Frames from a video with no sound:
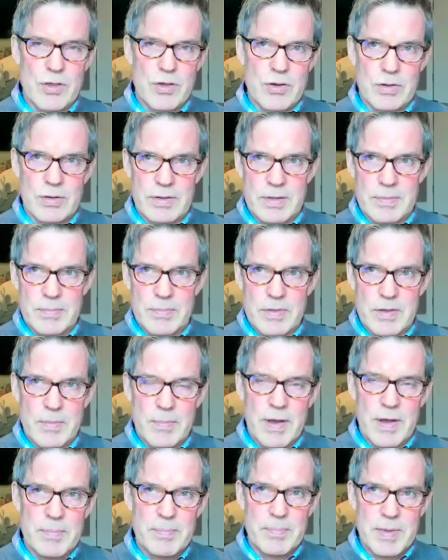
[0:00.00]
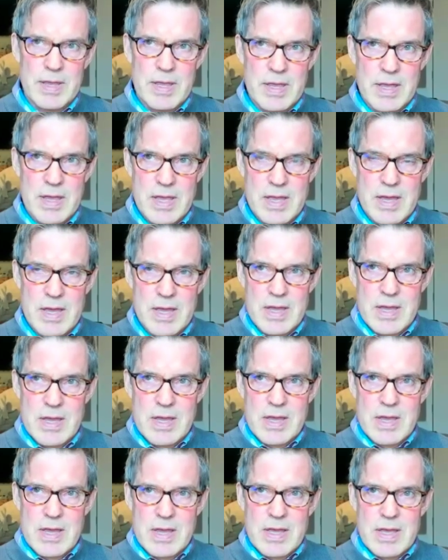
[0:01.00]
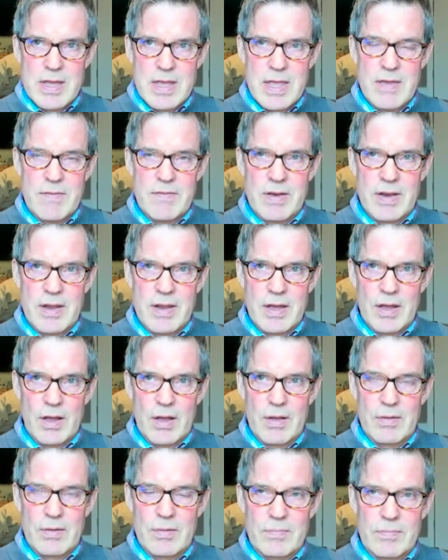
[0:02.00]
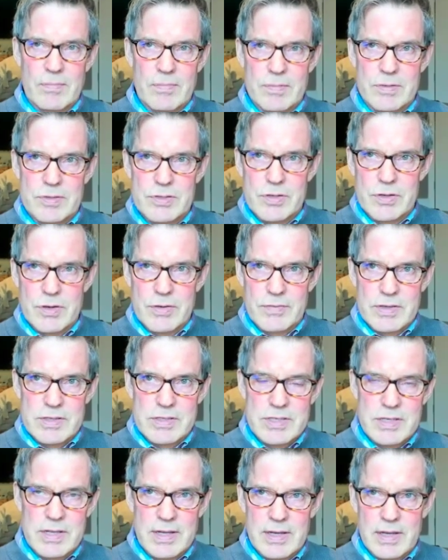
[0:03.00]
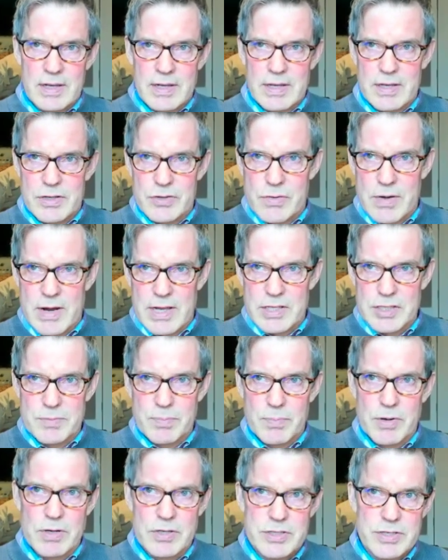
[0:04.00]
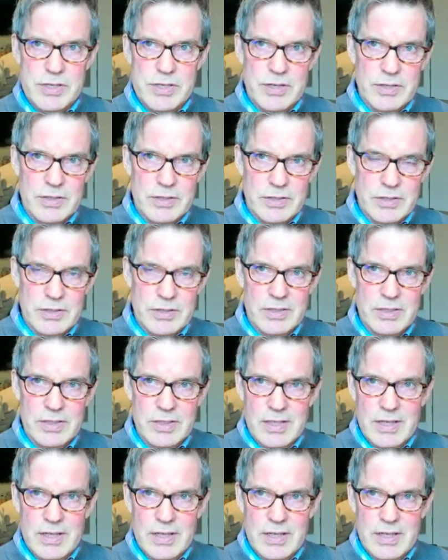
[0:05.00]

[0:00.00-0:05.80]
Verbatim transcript: Jung, that there might be even a sort of a slightly transpersonal